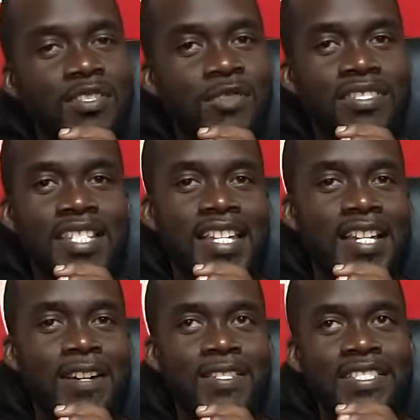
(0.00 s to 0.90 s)
I know I say
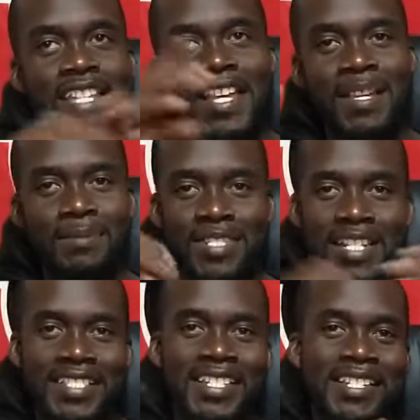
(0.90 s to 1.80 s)
it all the time, and
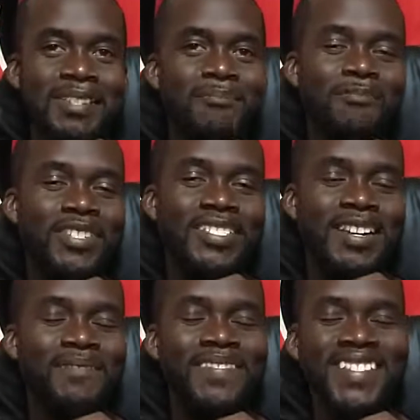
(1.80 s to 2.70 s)
then I take a couple weeks
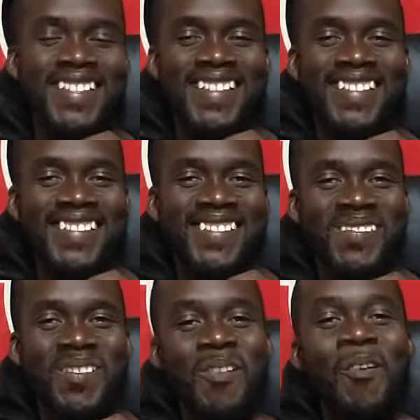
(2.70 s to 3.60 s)
off again.